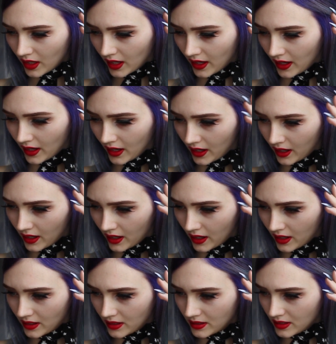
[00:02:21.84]

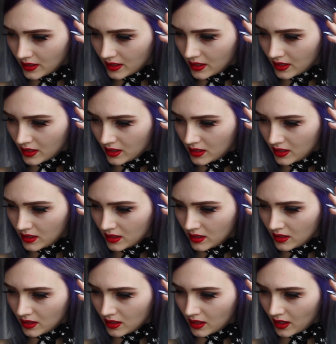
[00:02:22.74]
and
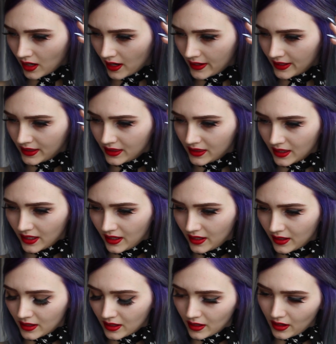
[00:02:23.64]
I
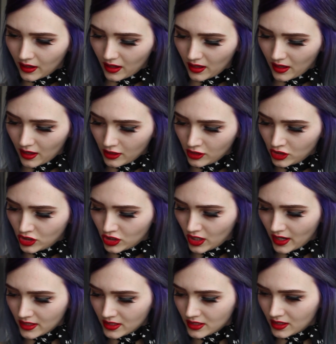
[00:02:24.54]
think
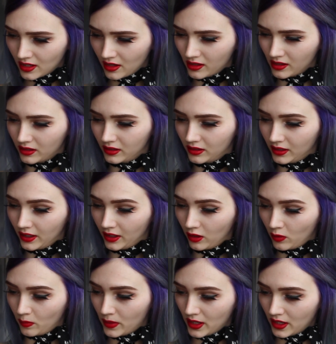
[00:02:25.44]
just a
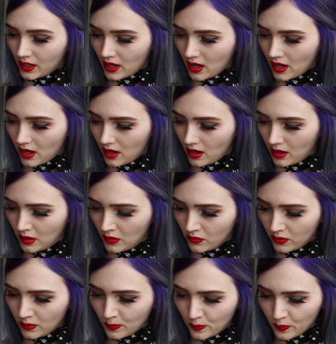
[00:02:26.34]
little bit
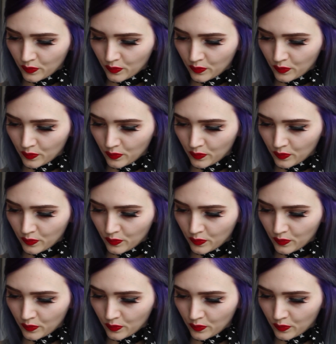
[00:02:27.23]
of